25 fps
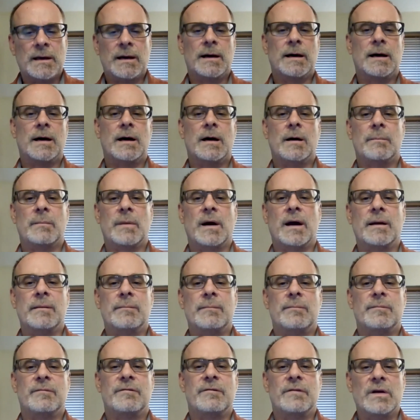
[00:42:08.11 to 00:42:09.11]

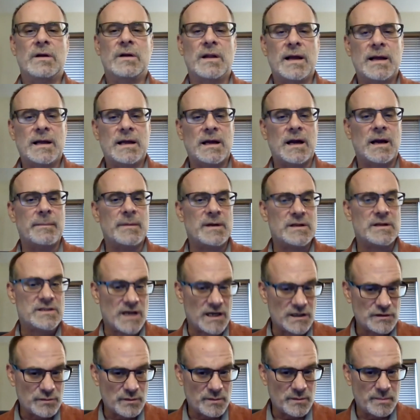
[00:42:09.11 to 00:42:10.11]
I feel like I'm in
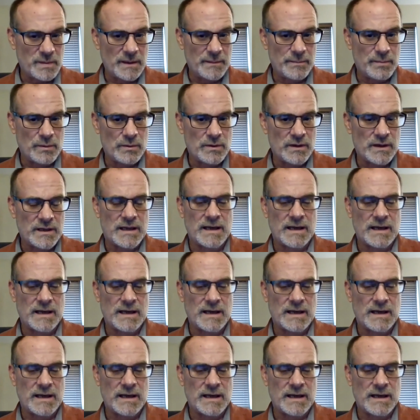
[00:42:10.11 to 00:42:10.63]
touch with people.